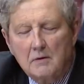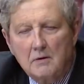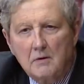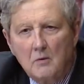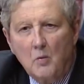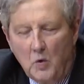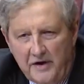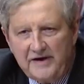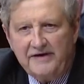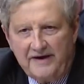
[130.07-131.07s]
So we
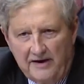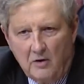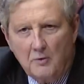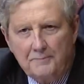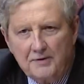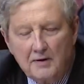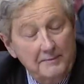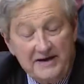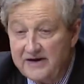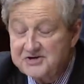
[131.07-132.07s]
would are- it help?
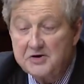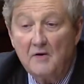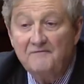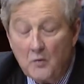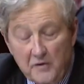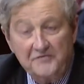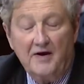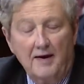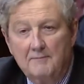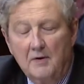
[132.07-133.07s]
Let me ask you a fourth
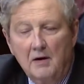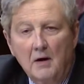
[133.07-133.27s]
time.